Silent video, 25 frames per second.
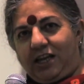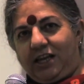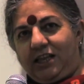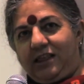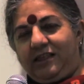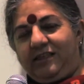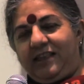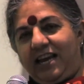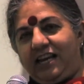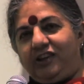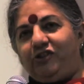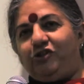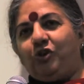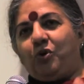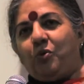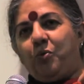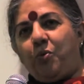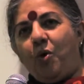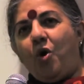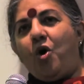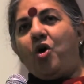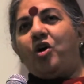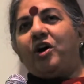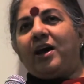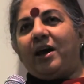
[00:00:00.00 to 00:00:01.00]
They took
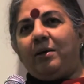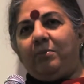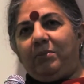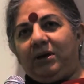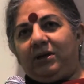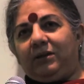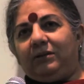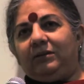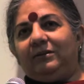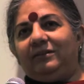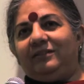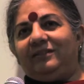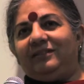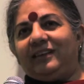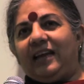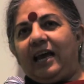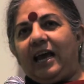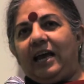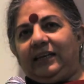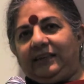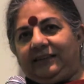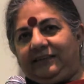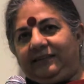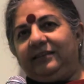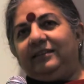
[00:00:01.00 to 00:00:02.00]
war chemicals
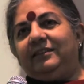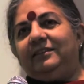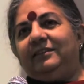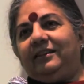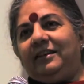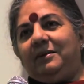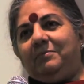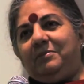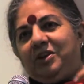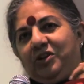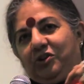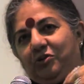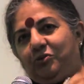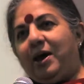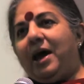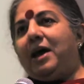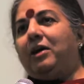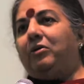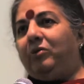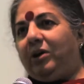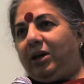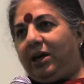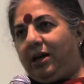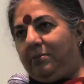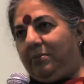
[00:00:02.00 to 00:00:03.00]
and turned them into
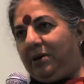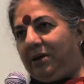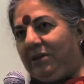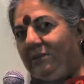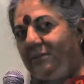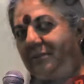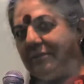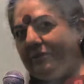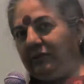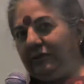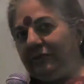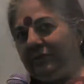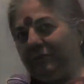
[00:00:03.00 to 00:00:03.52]
agrochemicals.